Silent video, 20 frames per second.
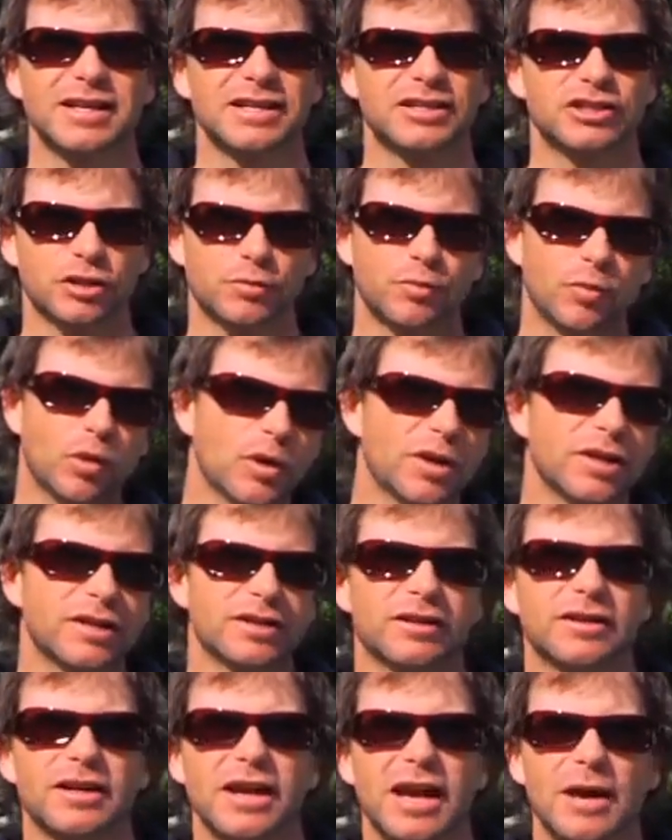just putting
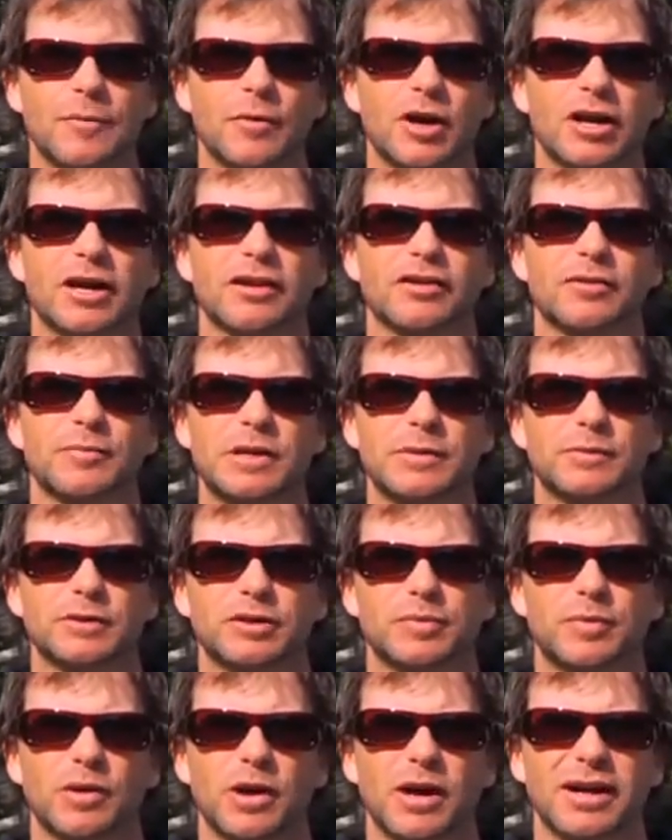their name on other
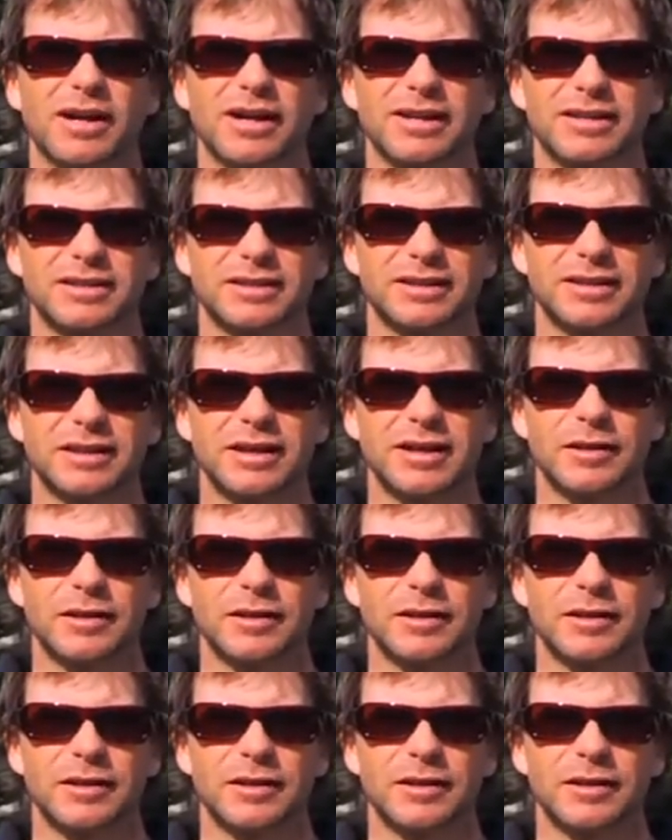people's products.